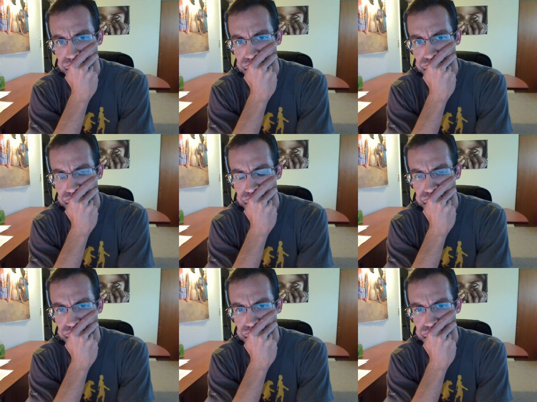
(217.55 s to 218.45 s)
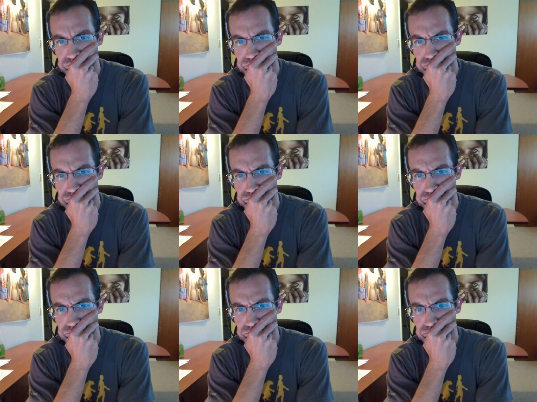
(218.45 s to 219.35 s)

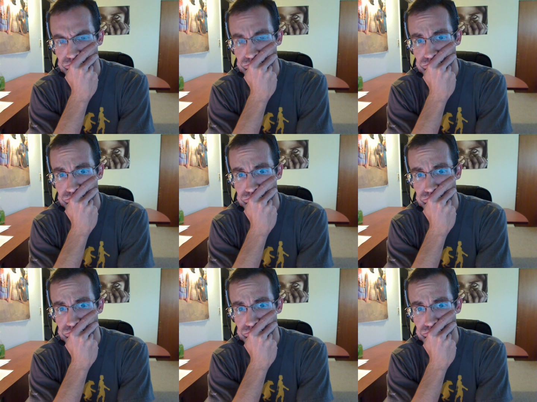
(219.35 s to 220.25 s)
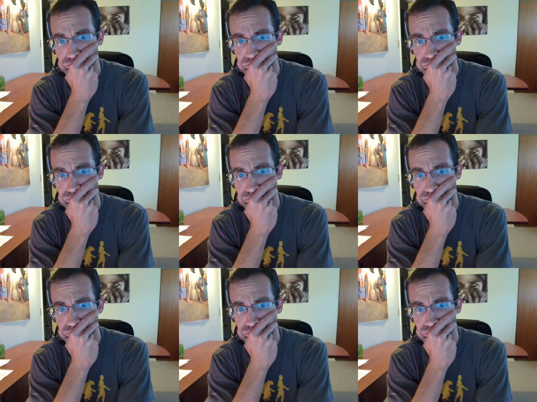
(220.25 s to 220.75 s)
(no one is talking)